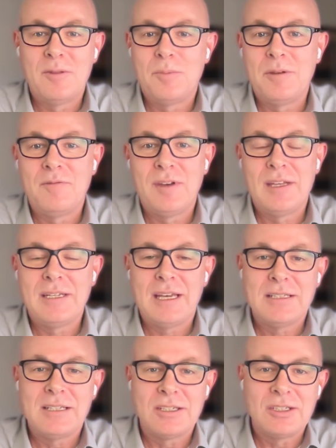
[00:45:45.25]
been
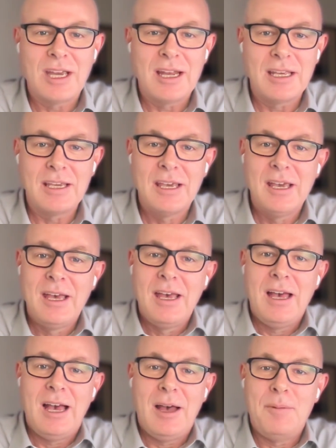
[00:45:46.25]
fantastic chatting.
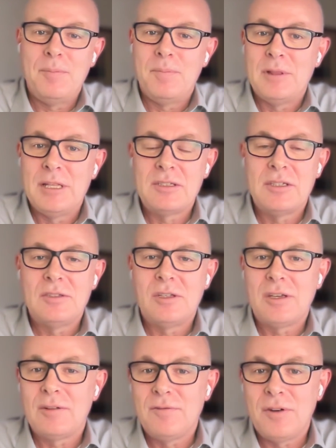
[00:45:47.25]
Listeners,
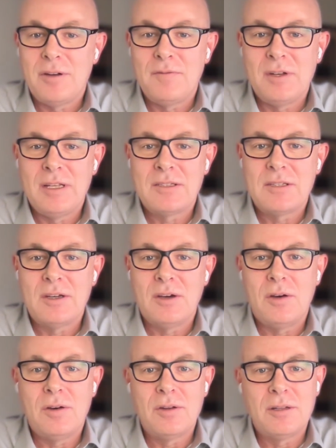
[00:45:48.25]
you can find
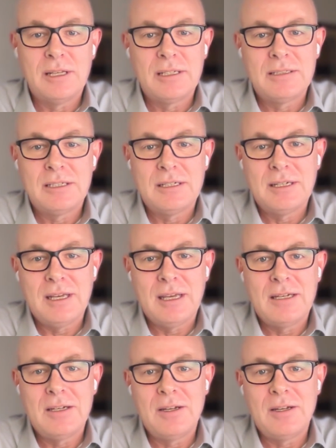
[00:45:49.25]
Vannessa on LinkedIn. And